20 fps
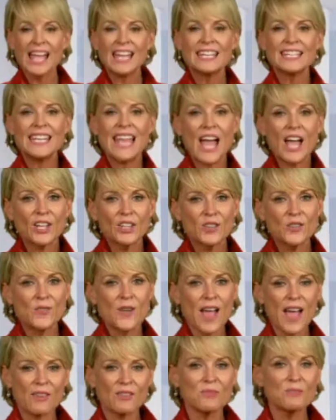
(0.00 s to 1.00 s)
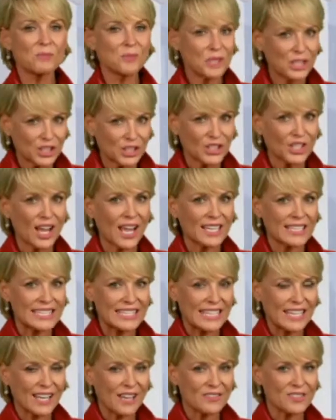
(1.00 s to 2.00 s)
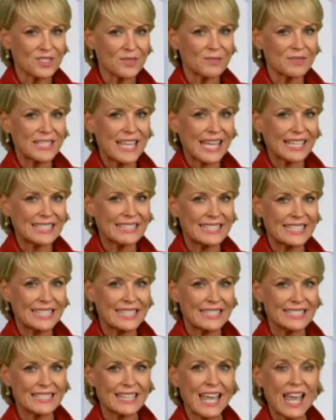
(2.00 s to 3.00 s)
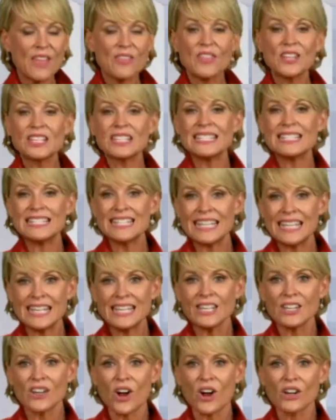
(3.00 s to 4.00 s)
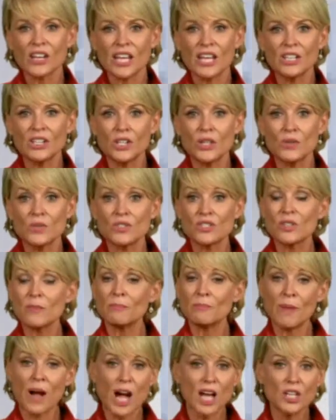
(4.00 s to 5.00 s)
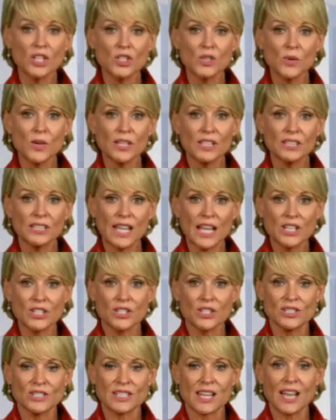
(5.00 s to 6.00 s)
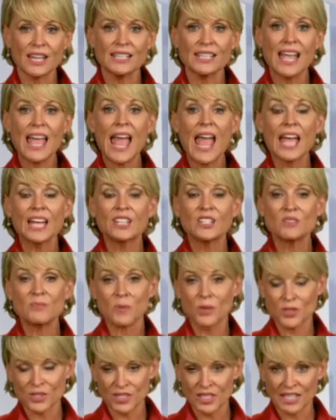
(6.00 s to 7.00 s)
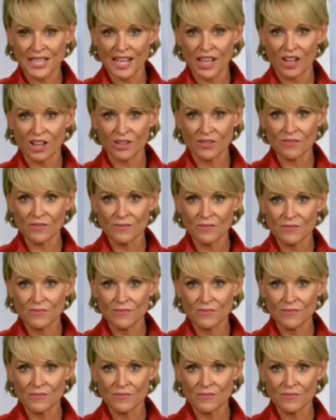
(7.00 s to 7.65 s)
Now you have a pretty good idea of some techniques that a DER can use to monitor a collection site and its personnel.